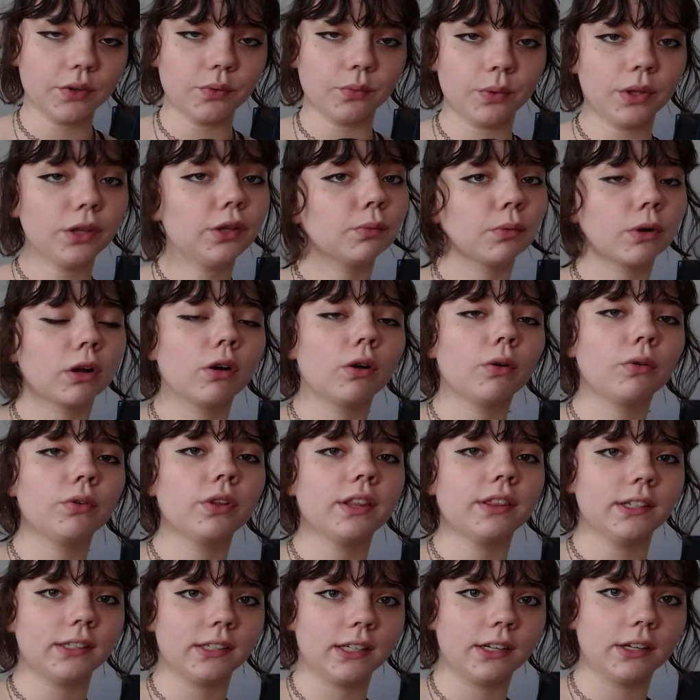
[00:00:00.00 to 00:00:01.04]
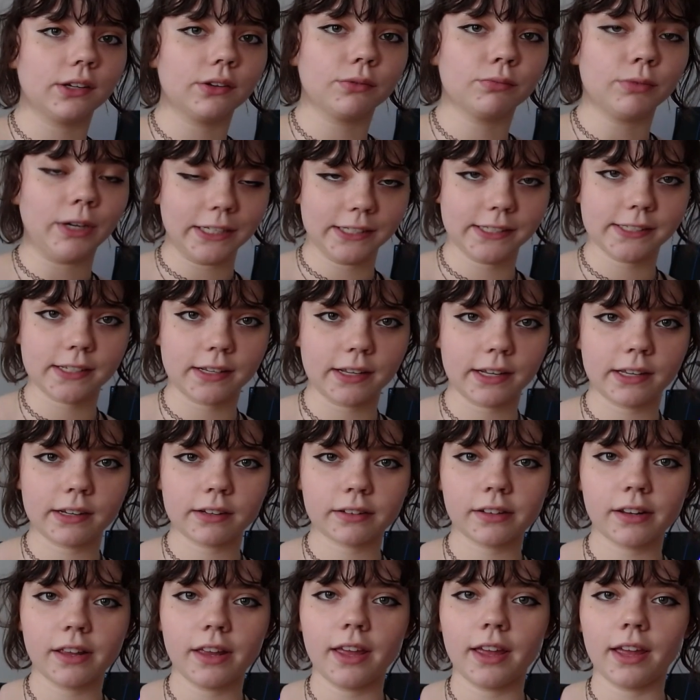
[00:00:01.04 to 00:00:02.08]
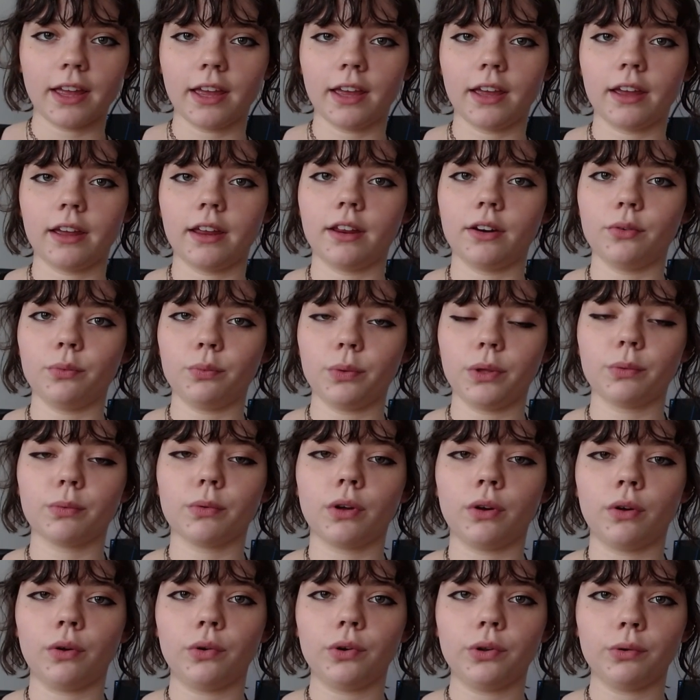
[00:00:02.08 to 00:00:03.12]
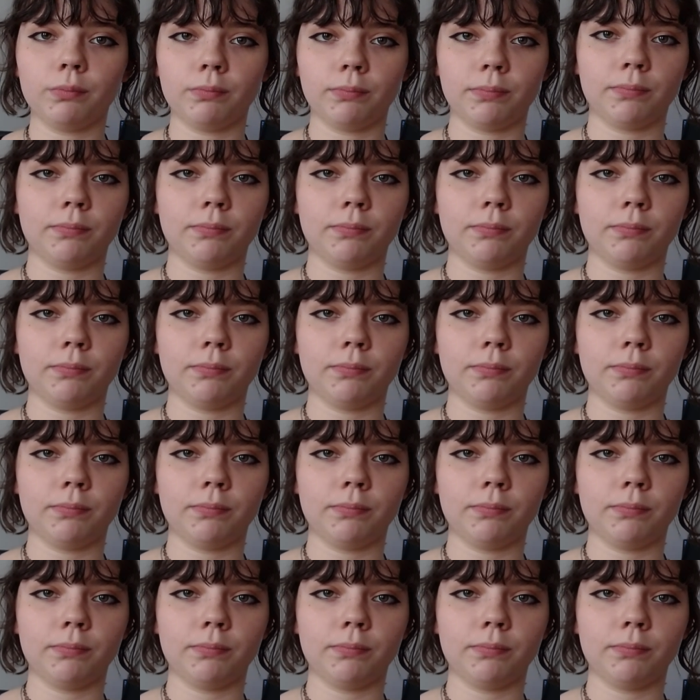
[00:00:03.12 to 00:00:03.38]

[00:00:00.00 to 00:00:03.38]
We rode the right side, and we rode,